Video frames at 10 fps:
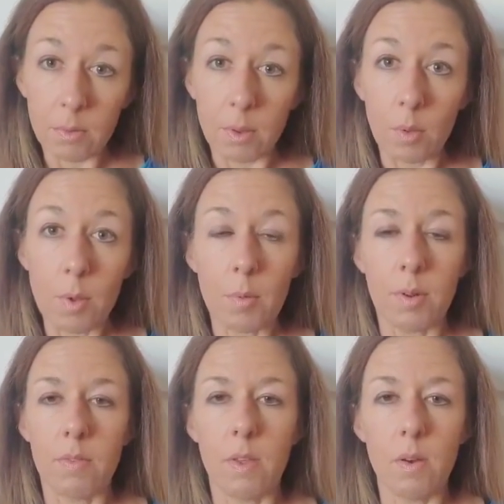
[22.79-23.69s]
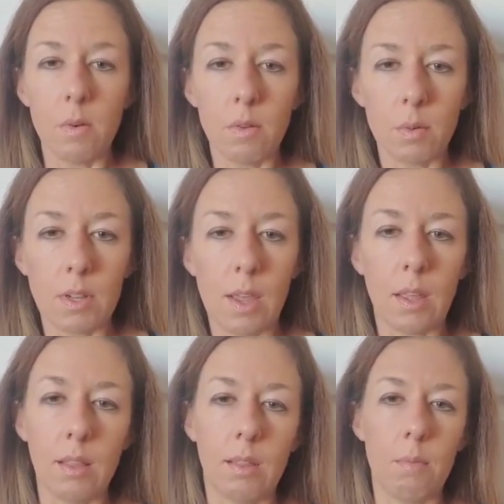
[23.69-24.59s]
We'll meet one of those. We take
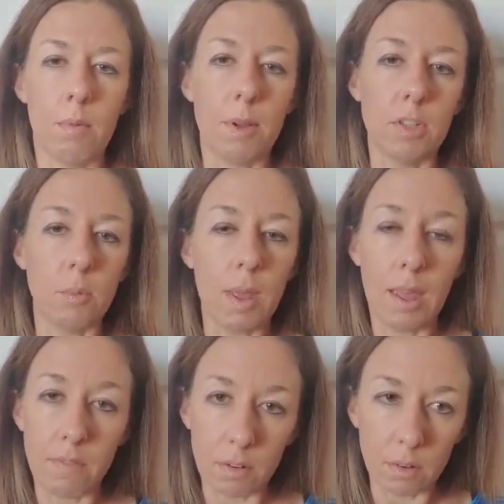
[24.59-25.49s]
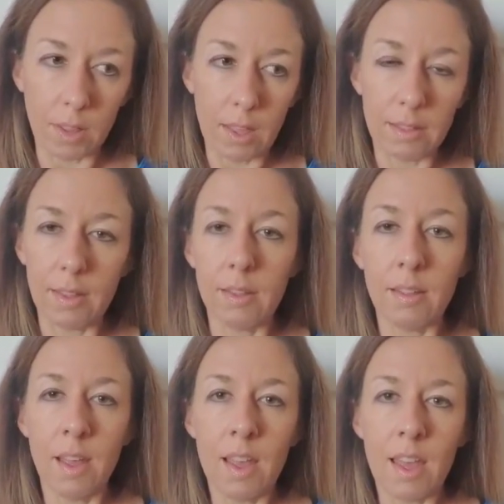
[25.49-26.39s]
in some special behavioral cases,
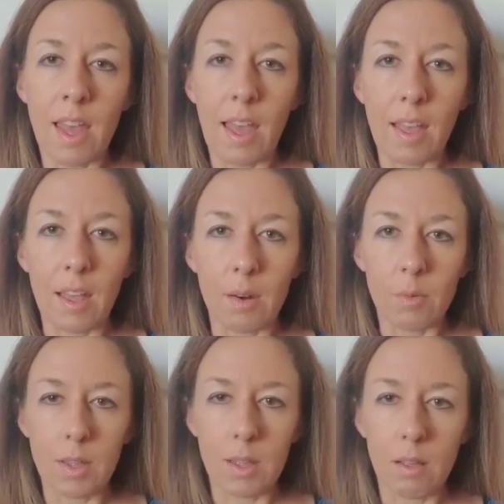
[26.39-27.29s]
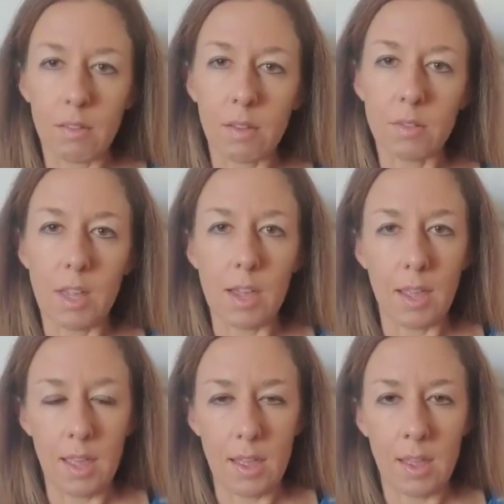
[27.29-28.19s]
and we also
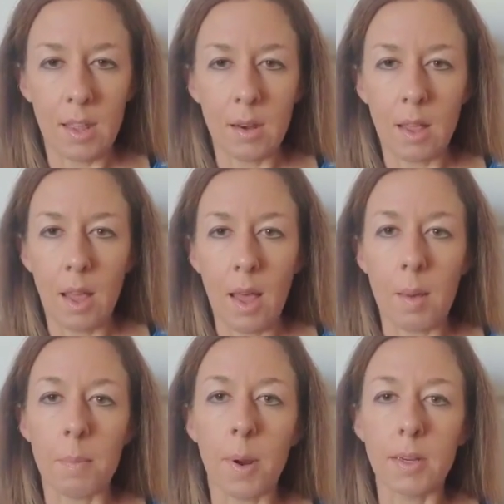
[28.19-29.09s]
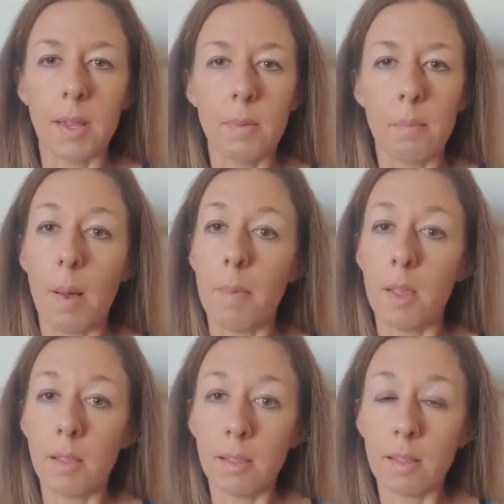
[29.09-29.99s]
take in um, pregnant
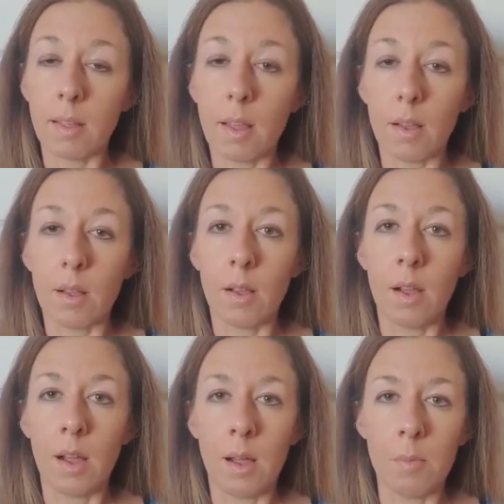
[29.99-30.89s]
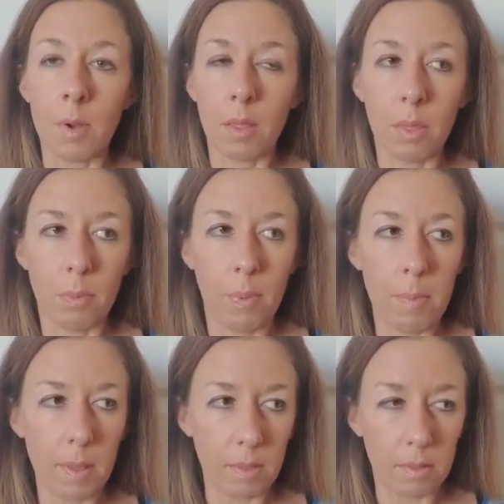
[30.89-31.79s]
mamas um, with
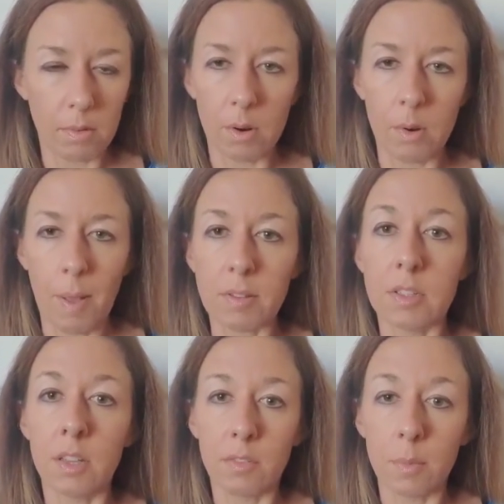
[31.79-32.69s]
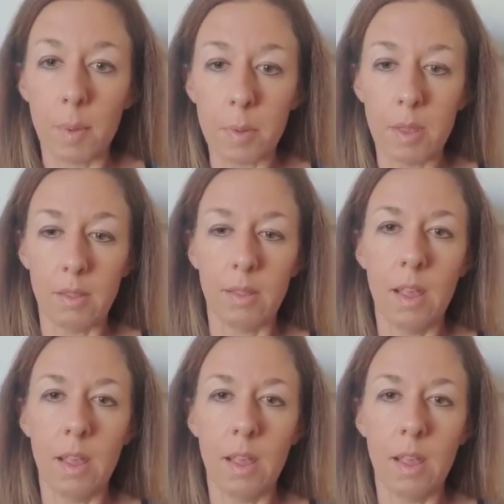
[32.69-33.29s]
puppies or about to deliver puppies.